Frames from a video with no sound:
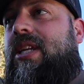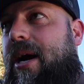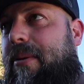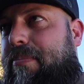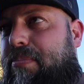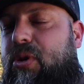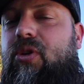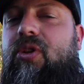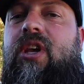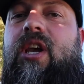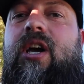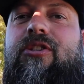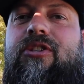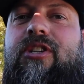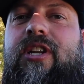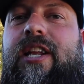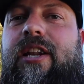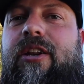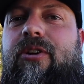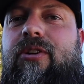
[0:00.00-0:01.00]
I blew the
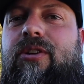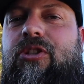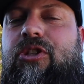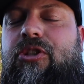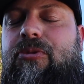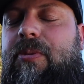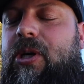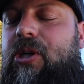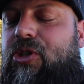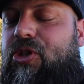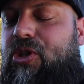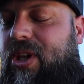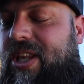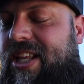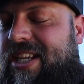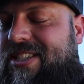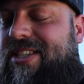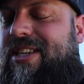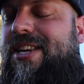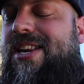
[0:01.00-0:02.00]
alternator on the Smart. So
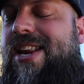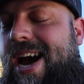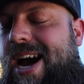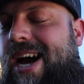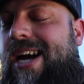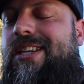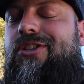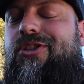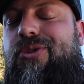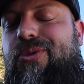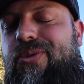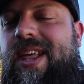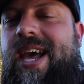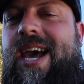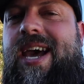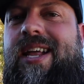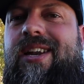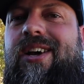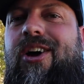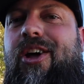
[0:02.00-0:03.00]
let's not do
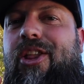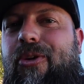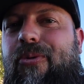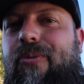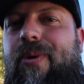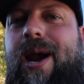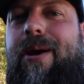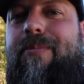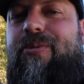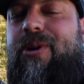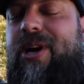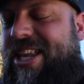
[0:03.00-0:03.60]
that on the Raptor.